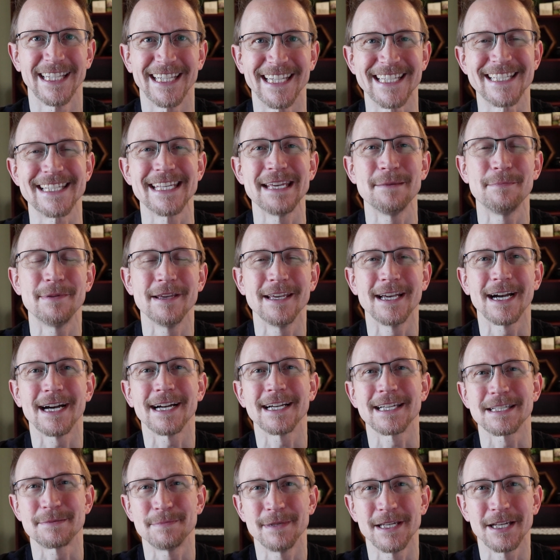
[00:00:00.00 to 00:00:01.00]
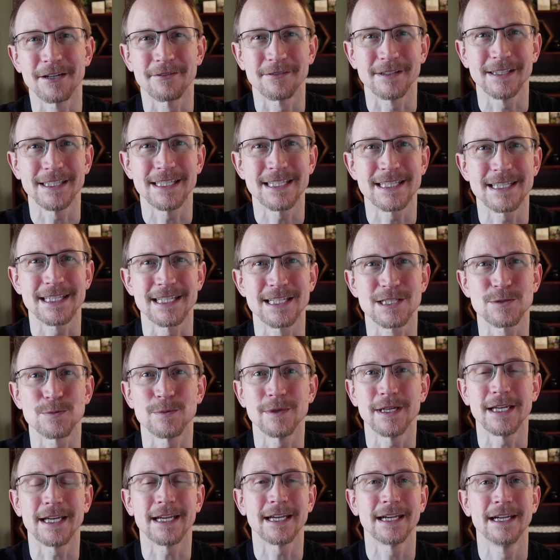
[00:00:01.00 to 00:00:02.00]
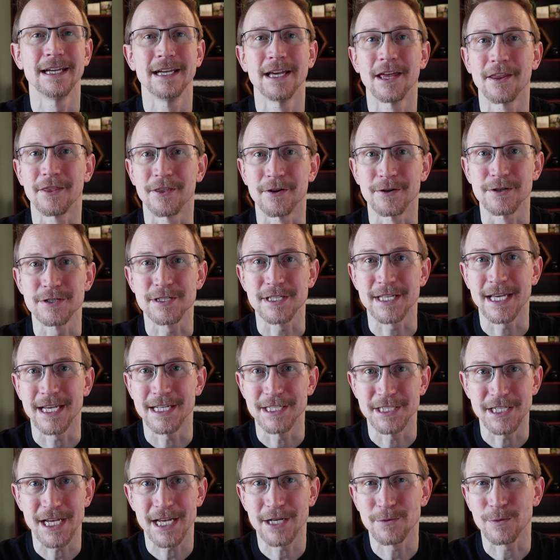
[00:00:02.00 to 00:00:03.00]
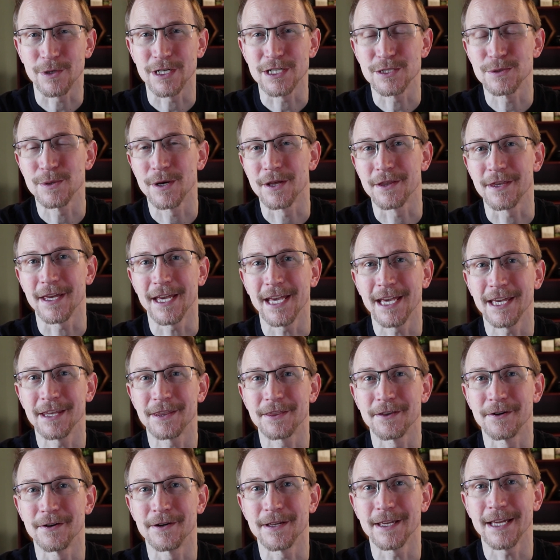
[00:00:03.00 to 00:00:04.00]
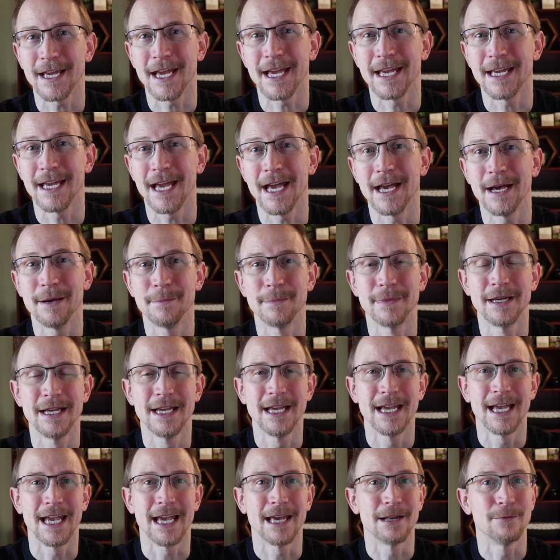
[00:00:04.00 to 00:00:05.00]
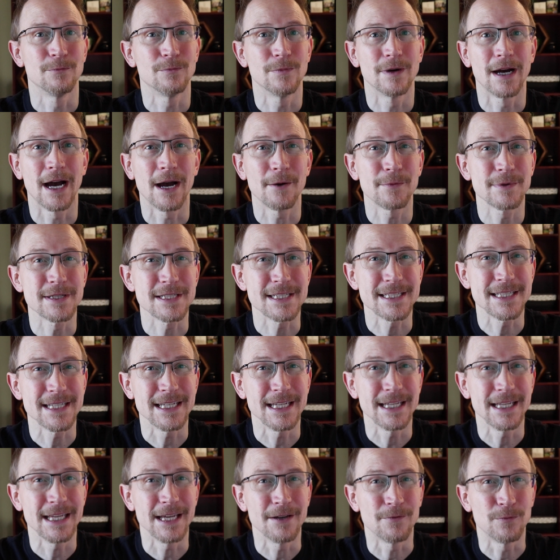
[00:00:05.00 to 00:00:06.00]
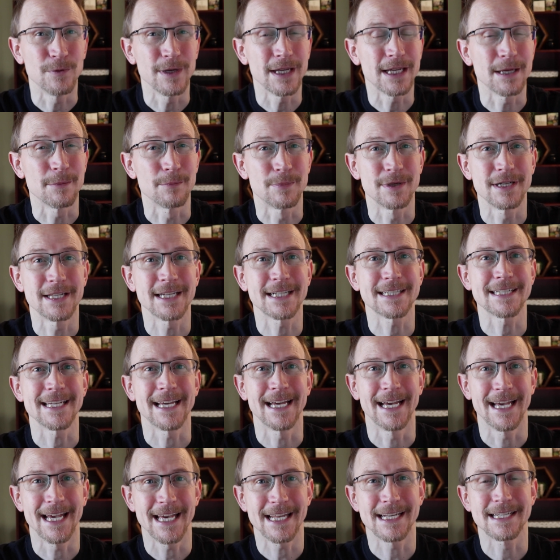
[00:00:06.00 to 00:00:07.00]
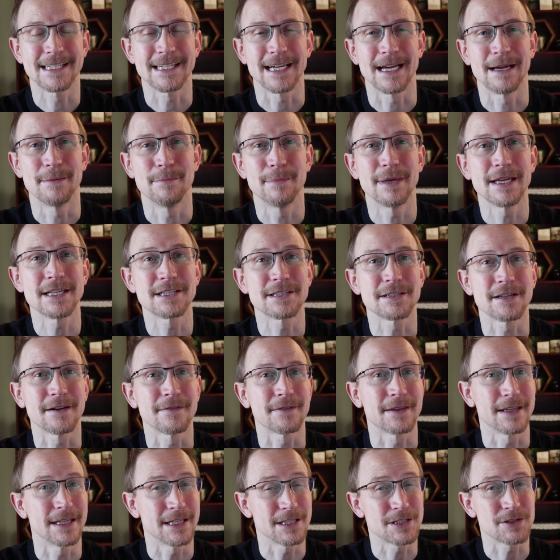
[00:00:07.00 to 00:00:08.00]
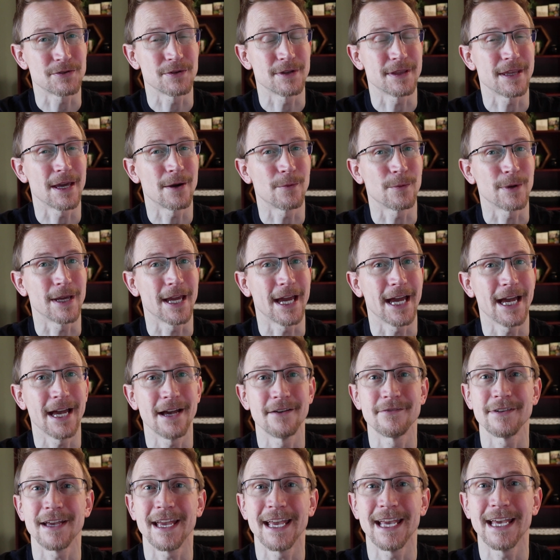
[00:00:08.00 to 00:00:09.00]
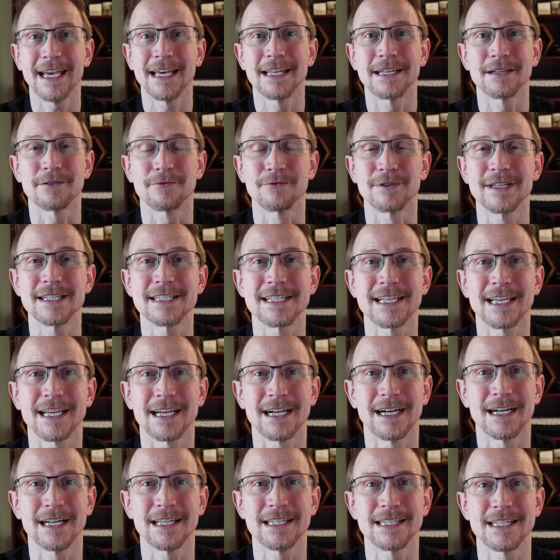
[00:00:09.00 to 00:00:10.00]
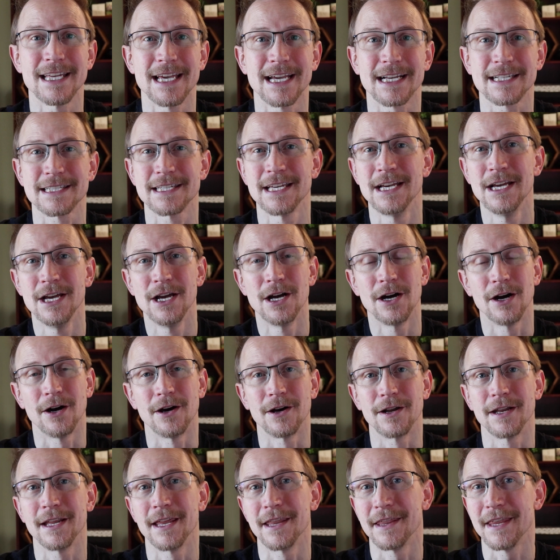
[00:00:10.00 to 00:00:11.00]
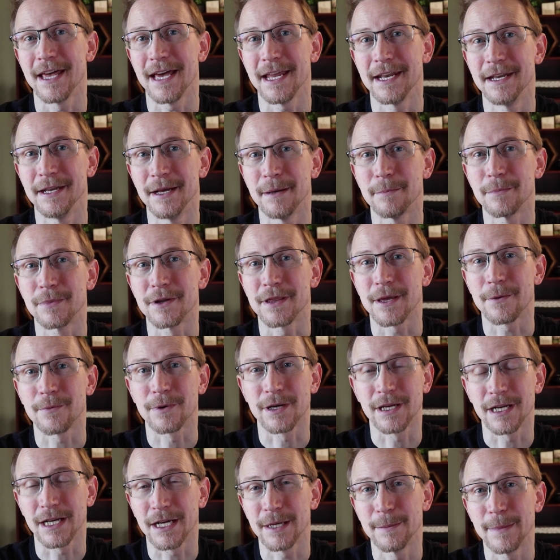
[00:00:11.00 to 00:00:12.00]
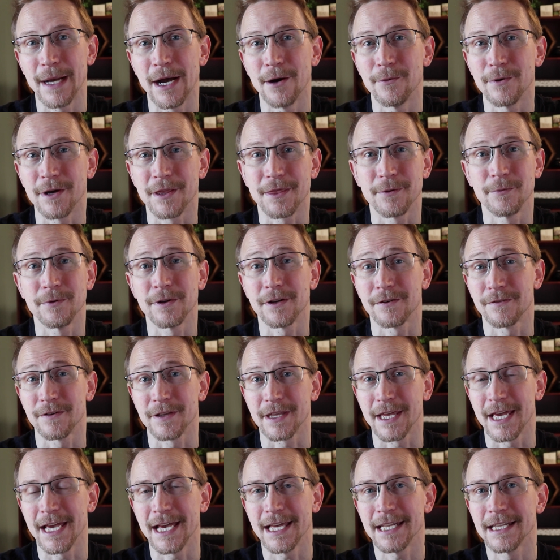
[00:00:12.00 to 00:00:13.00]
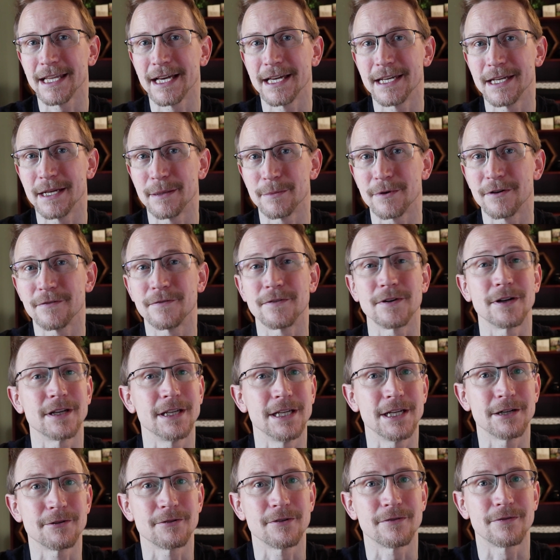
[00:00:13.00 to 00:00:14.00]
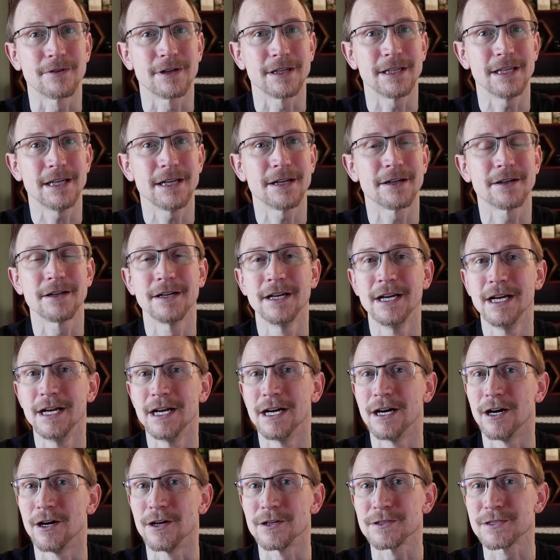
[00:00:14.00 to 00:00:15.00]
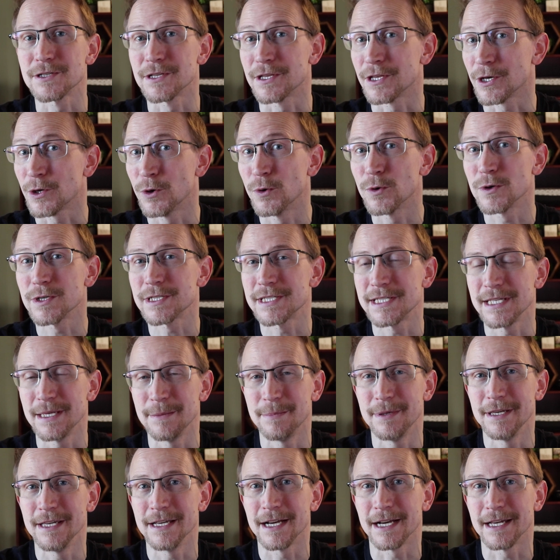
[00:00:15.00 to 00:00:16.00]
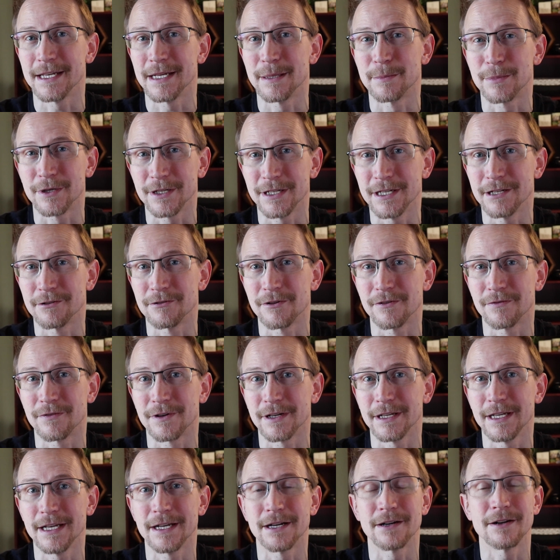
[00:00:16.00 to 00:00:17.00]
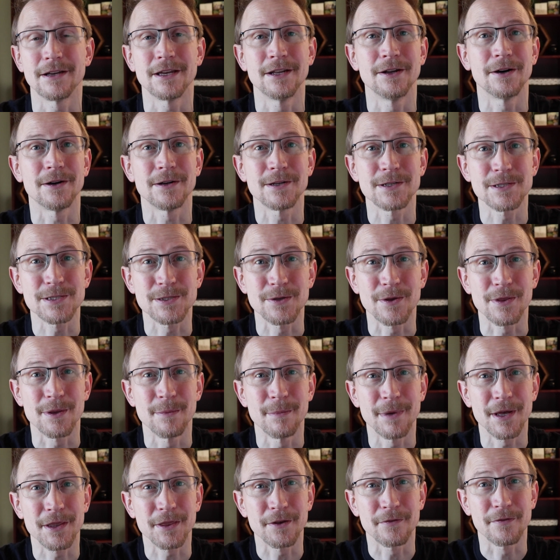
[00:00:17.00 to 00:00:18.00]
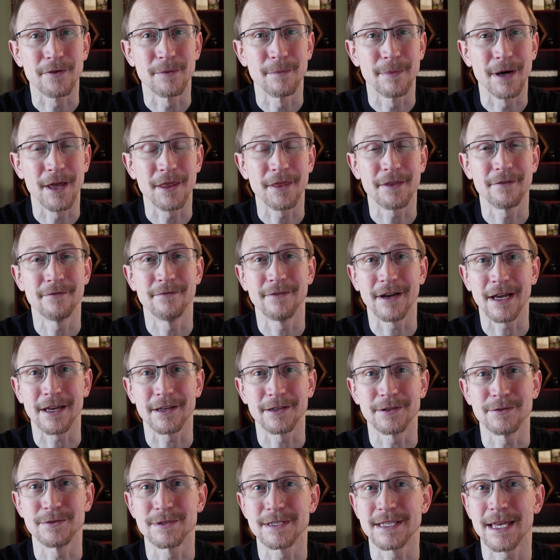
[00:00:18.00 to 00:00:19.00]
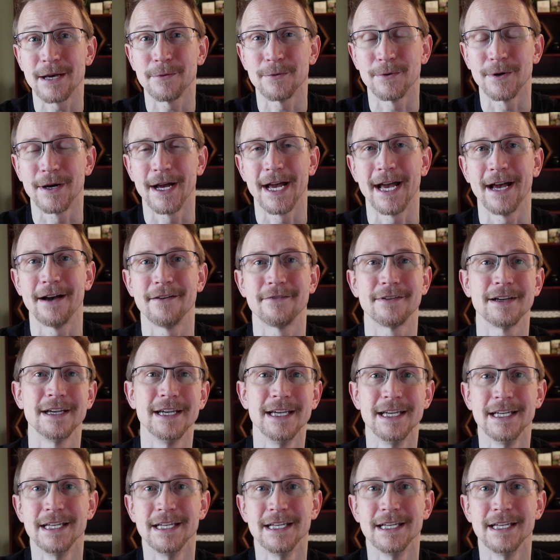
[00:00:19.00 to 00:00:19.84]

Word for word: The C P I is being released this week, Thursday, January twelfth at eight thirty a m And I want to see if we can predict ahead of time based off the history that we have and recent context on that number that we're going to come out with for the headline number for year over year, also the core C P I number year over year, and also the month over month values that we'll have.